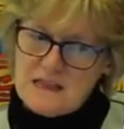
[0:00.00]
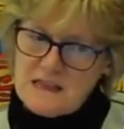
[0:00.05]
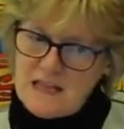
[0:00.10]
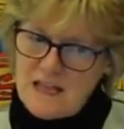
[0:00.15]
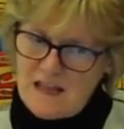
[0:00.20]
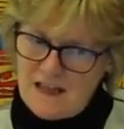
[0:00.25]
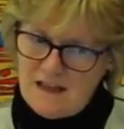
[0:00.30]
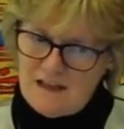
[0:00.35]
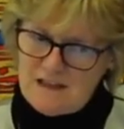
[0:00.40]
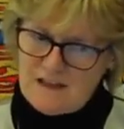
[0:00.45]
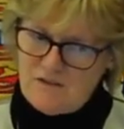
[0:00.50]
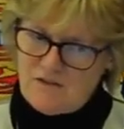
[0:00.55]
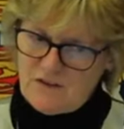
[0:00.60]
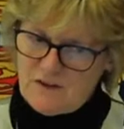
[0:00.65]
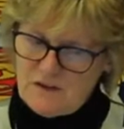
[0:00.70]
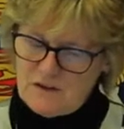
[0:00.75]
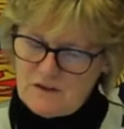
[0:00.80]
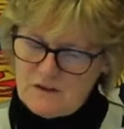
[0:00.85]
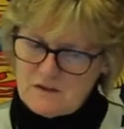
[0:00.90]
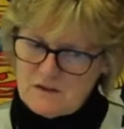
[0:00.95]
This is
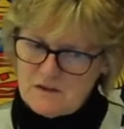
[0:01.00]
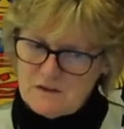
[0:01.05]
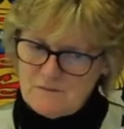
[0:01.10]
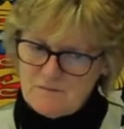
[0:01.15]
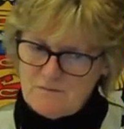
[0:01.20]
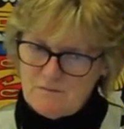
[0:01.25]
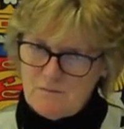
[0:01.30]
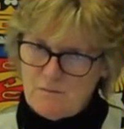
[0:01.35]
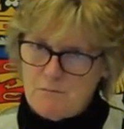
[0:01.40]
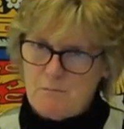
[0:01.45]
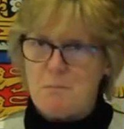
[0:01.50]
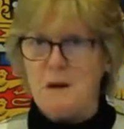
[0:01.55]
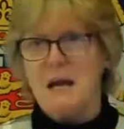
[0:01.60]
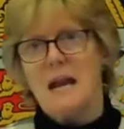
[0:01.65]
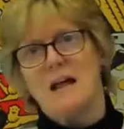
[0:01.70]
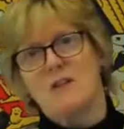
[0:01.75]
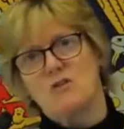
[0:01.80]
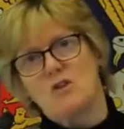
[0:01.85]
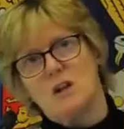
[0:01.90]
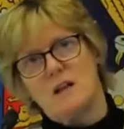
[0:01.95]
difficult, but
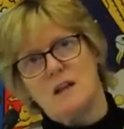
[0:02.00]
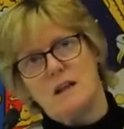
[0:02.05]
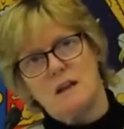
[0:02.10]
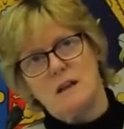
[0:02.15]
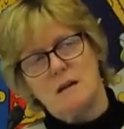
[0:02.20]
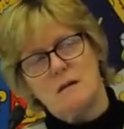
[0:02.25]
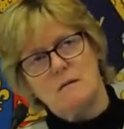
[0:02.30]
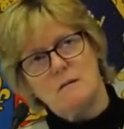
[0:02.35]
actually